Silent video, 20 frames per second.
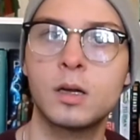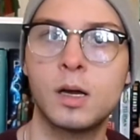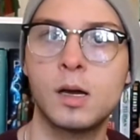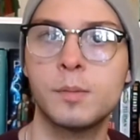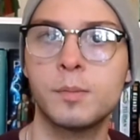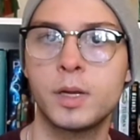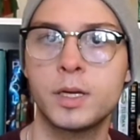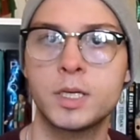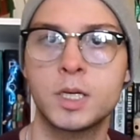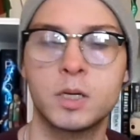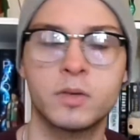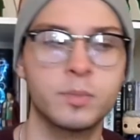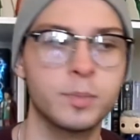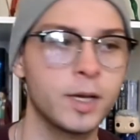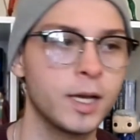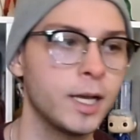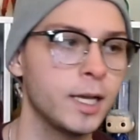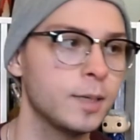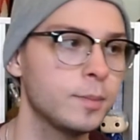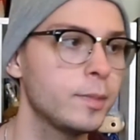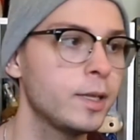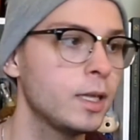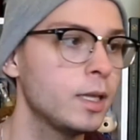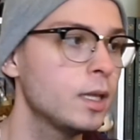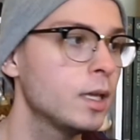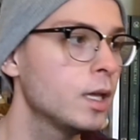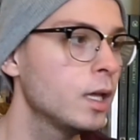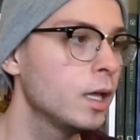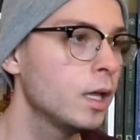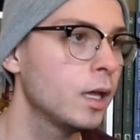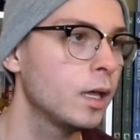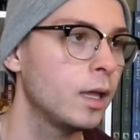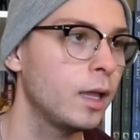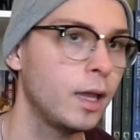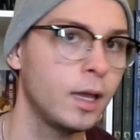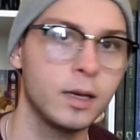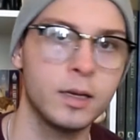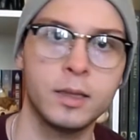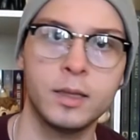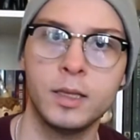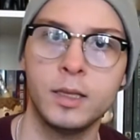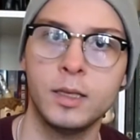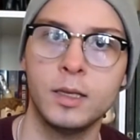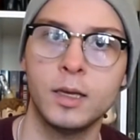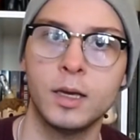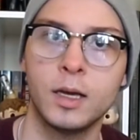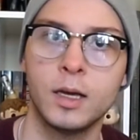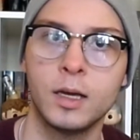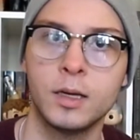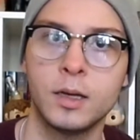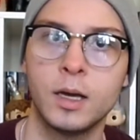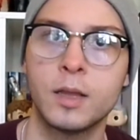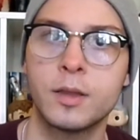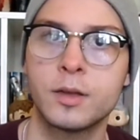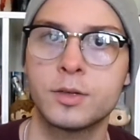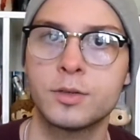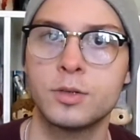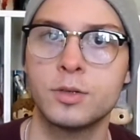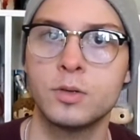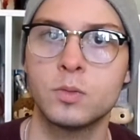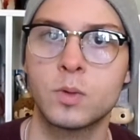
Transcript: on my shelf behind me, and the other two,